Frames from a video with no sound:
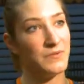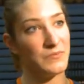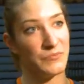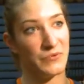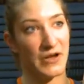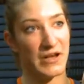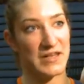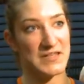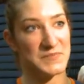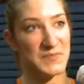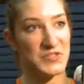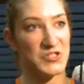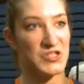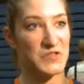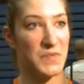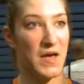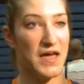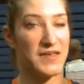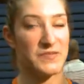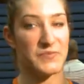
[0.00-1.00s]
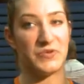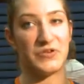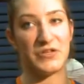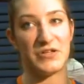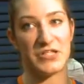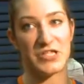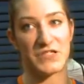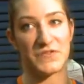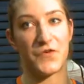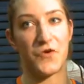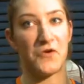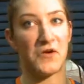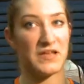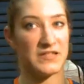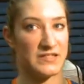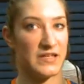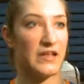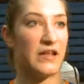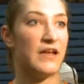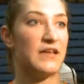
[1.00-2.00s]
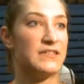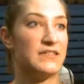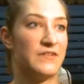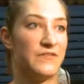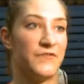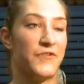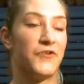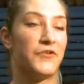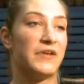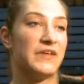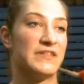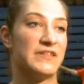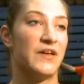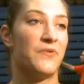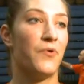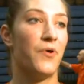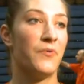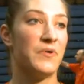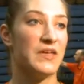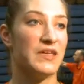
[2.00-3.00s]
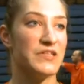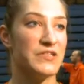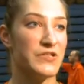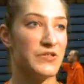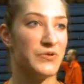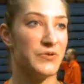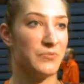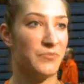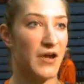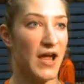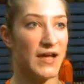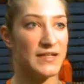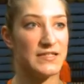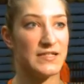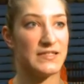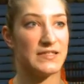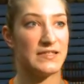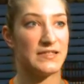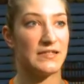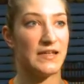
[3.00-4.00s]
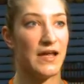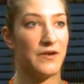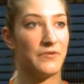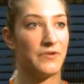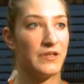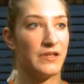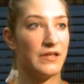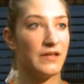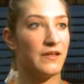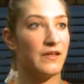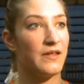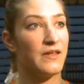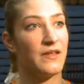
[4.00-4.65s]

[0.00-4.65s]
brain as much as possible and just focus on us and focus on what we can do in practice and not really